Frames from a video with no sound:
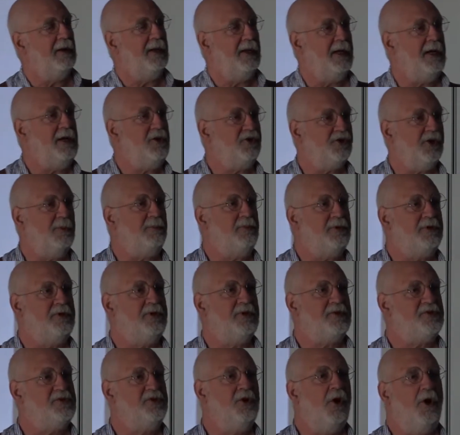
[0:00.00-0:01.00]
Egypt
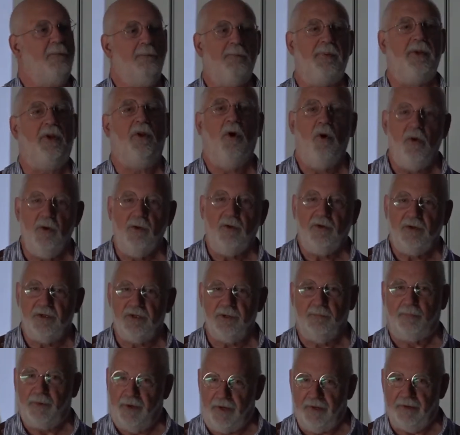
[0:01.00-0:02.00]
does not belong
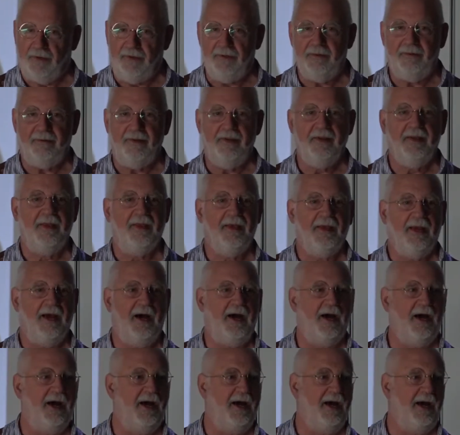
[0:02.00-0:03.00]
to Britain,
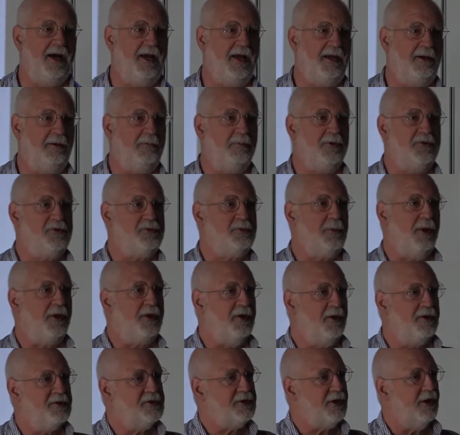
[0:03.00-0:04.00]
it was one of
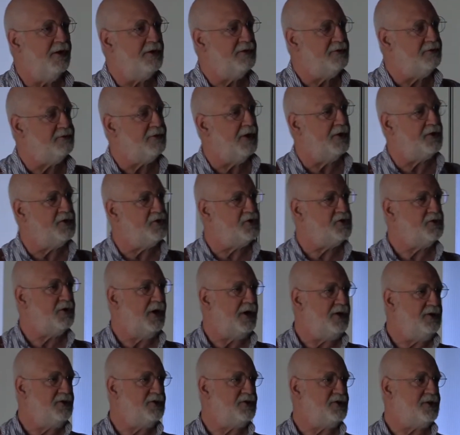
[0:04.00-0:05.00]
those kind of rather
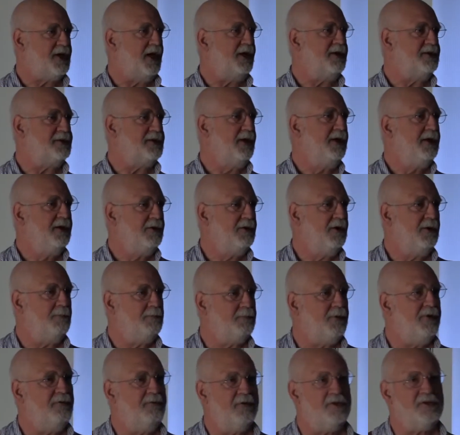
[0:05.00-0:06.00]
strange states that had
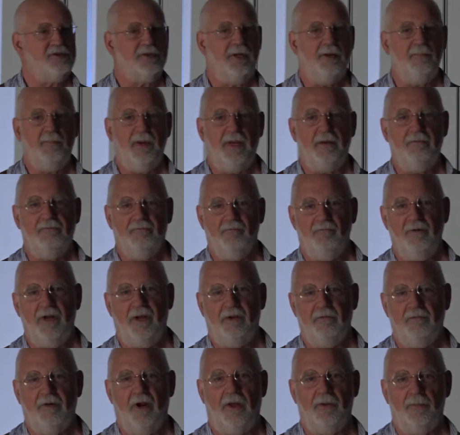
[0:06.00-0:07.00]
previously been
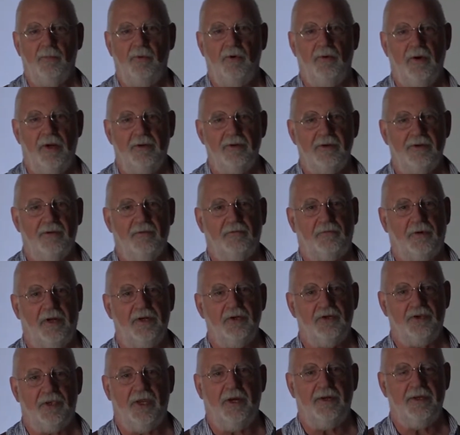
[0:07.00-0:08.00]
really rather more under the
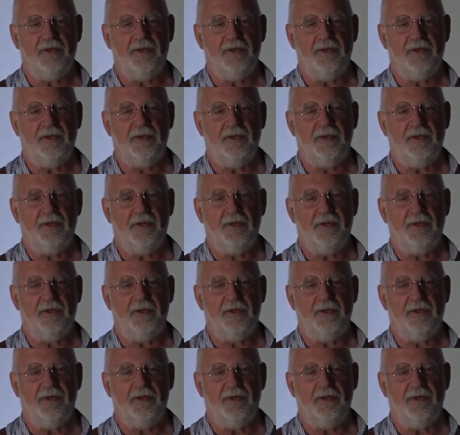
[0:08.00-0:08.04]
French than